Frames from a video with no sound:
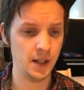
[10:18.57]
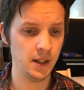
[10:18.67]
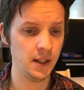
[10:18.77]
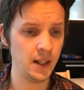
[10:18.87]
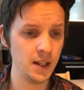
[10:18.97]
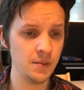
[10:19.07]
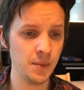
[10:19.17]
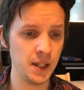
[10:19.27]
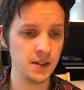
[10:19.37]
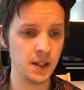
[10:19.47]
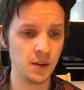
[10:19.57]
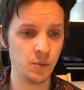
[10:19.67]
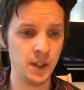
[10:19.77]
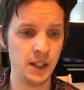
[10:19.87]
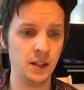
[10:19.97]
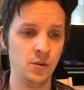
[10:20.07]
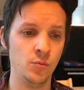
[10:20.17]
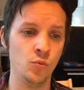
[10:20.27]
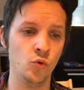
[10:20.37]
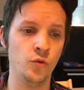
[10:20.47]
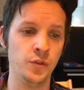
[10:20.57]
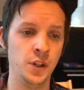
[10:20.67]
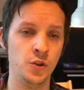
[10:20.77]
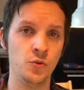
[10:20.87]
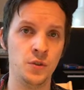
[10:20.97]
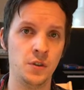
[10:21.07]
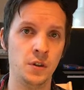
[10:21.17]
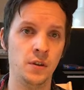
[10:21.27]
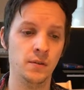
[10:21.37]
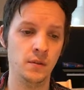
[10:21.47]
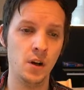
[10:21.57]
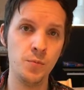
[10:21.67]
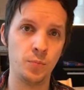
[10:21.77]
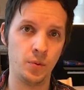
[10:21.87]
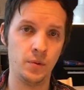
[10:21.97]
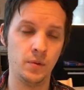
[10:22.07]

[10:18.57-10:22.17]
And that means that we need to move the user up